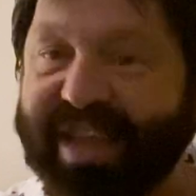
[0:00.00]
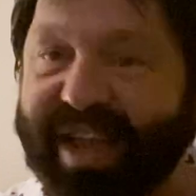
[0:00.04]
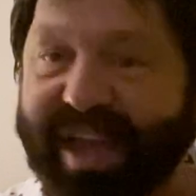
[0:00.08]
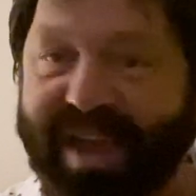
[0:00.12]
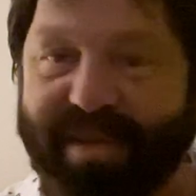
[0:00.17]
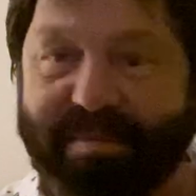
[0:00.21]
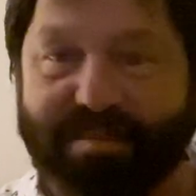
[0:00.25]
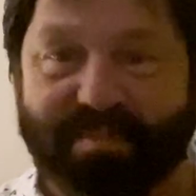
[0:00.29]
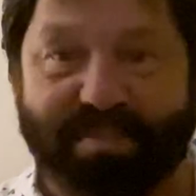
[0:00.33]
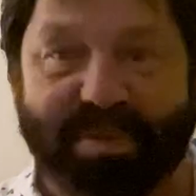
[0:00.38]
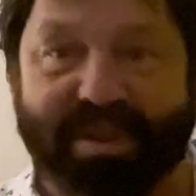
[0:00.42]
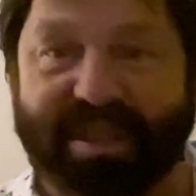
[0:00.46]
I
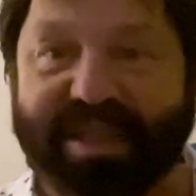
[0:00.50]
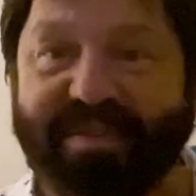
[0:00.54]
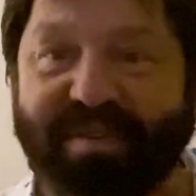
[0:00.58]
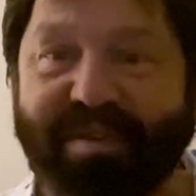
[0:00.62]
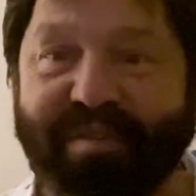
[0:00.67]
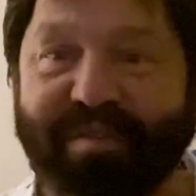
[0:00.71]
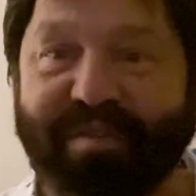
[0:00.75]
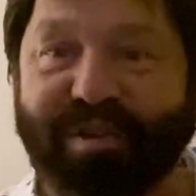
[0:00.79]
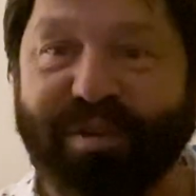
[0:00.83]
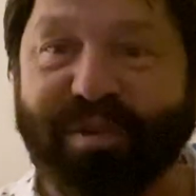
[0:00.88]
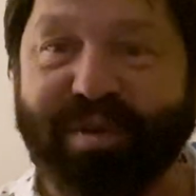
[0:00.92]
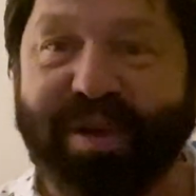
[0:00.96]
believe
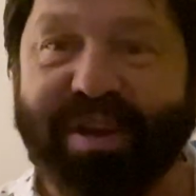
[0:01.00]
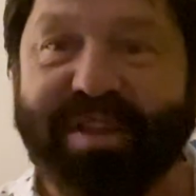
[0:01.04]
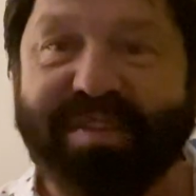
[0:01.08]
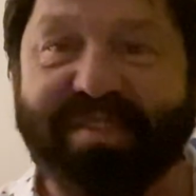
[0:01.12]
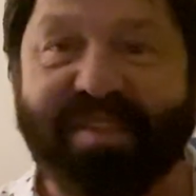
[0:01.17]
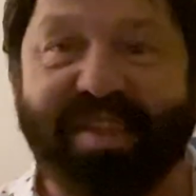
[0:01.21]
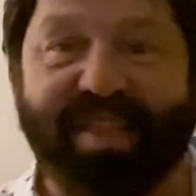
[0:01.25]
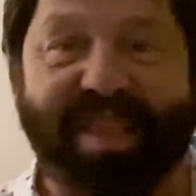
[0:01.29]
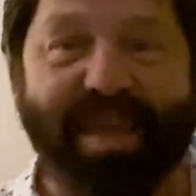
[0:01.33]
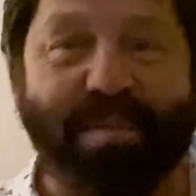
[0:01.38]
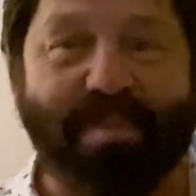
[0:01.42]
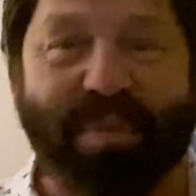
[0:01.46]
I've already
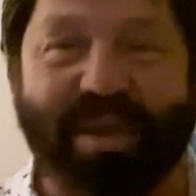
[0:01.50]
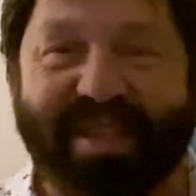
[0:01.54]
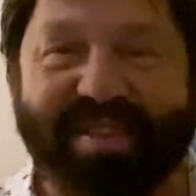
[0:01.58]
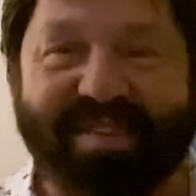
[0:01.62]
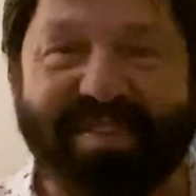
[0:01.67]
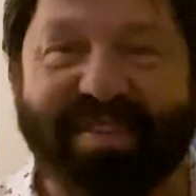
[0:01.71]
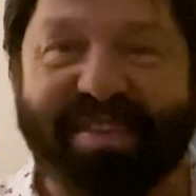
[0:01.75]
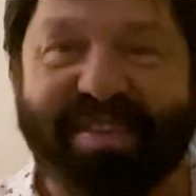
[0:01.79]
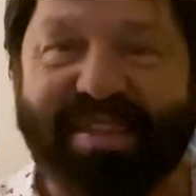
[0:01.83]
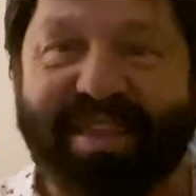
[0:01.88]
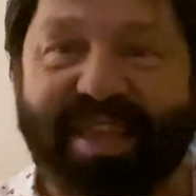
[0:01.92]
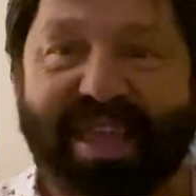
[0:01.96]
said that, but
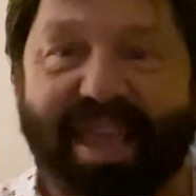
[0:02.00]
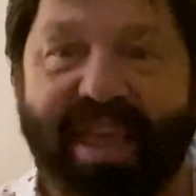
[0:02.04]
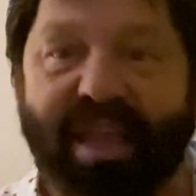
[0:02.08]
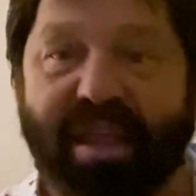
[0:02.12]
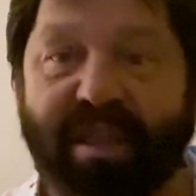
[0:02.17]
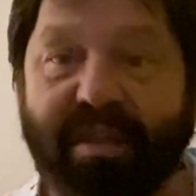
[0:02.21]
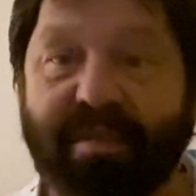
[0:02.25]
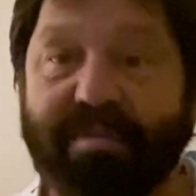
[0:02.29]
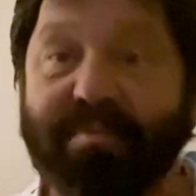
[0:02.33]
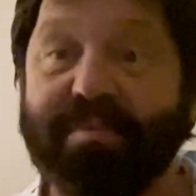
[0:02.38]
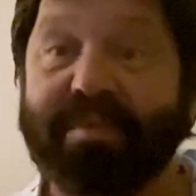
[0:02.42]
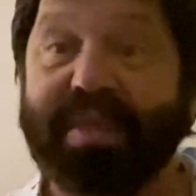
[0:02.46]
it's
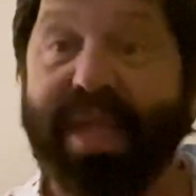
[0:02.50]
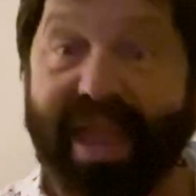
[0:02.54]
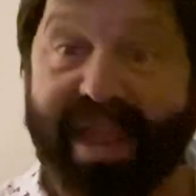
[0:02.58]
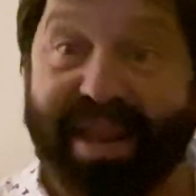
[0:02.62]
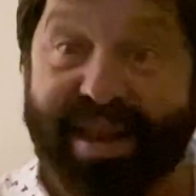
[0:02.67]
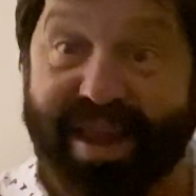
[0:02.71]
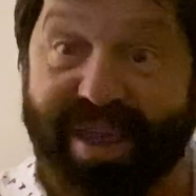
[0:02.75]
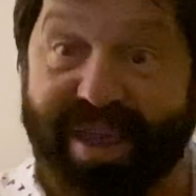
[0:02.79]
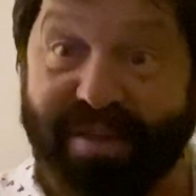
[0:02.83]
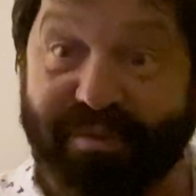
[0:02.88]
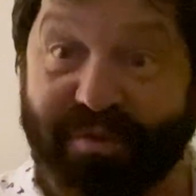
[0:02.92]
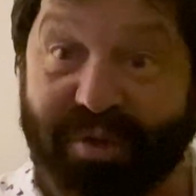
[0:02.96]
it
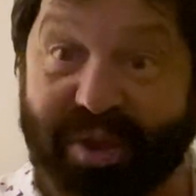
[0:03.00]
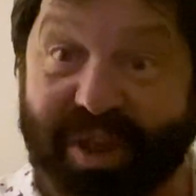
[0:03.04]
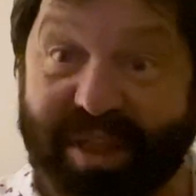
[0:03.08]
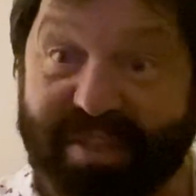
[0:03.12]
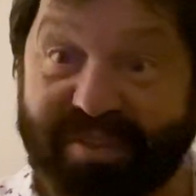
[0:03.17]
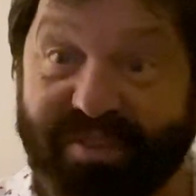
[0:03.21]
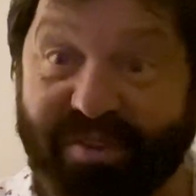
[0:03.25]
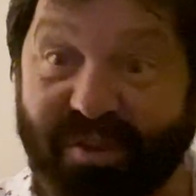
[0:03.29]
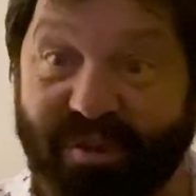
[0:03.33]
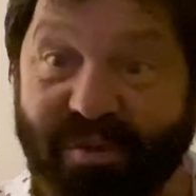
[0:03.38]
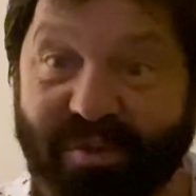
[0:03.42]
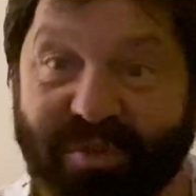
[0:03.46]
never
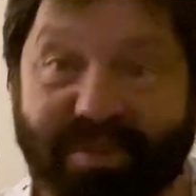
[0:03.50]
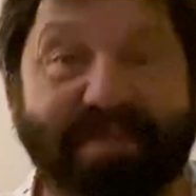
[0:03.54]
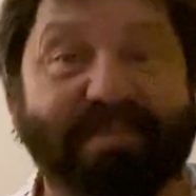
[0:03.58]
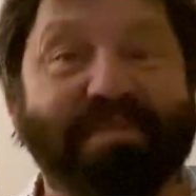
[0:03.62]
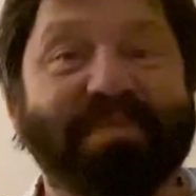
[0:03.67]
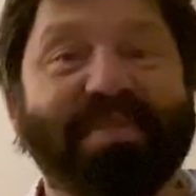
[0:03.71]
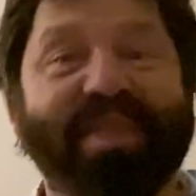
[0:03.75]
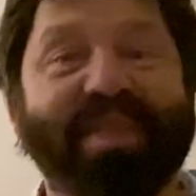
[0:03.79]
gets old.